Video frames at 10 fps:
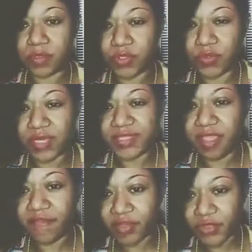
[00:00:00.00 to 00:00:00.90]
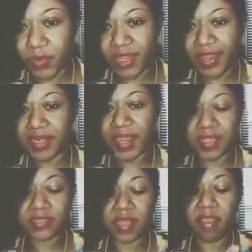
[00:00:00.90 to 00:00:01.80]
27, 28
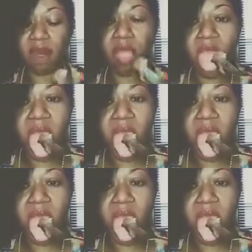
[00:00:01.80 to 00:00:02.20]
days now.